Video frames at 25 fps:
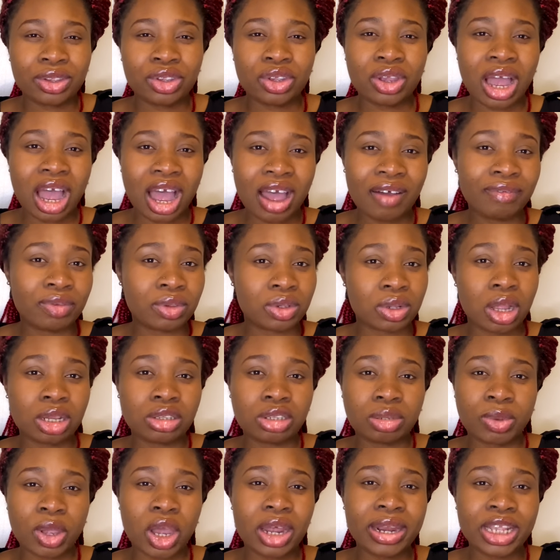You have,
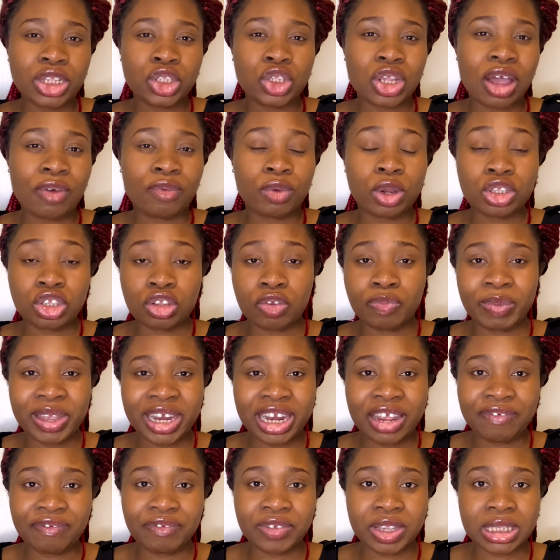to be honest, you have lots of
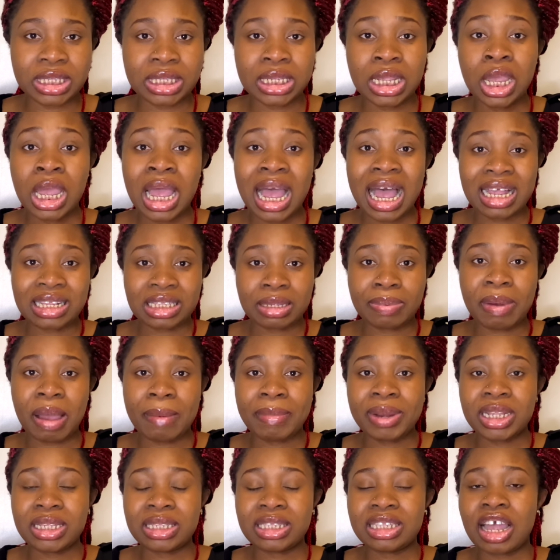benefits as a
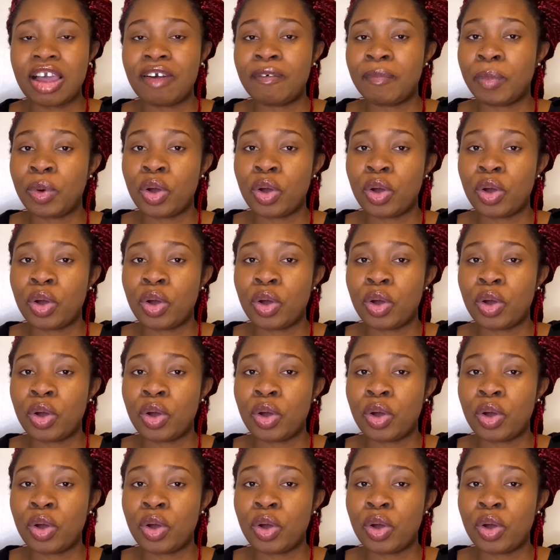permanent staff,